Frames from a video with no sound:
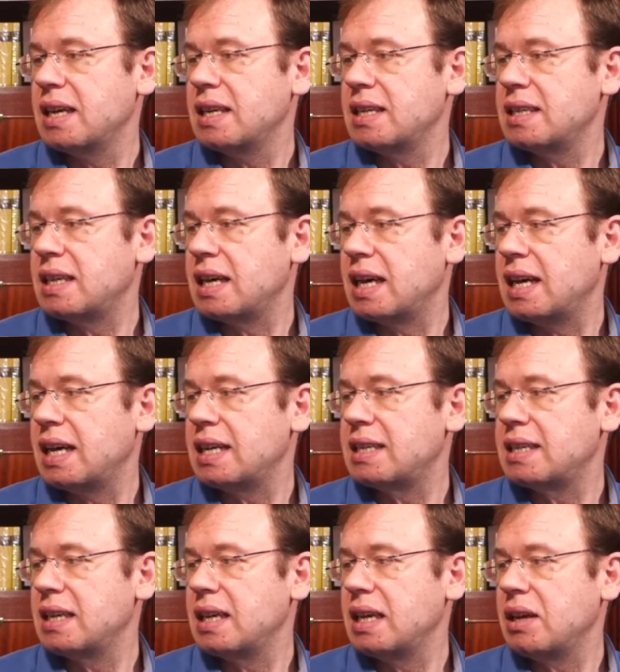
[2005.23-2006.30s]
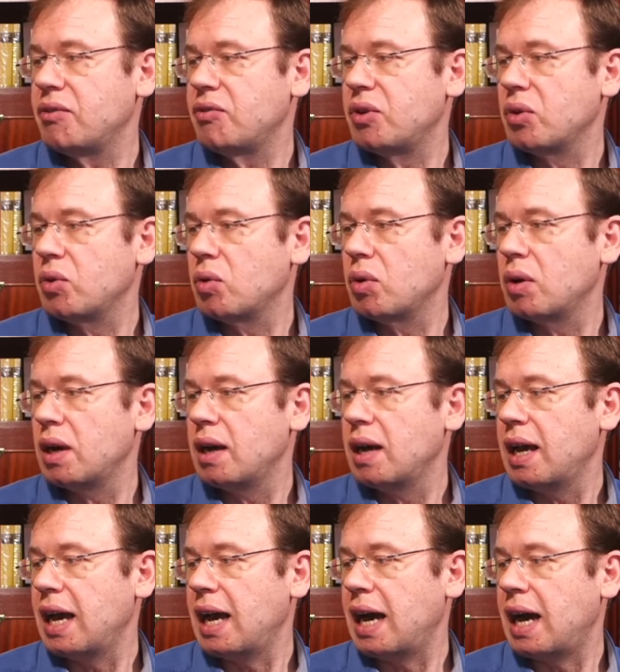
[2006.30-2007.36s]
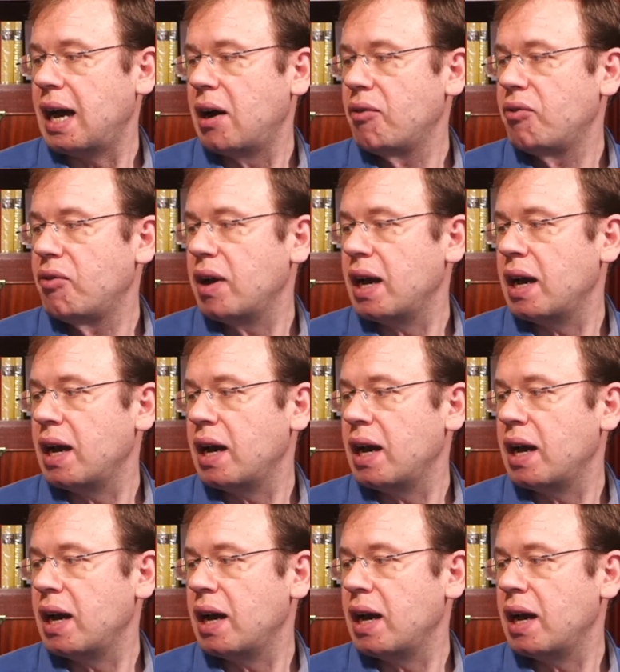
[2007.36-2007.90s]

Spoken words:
that if you have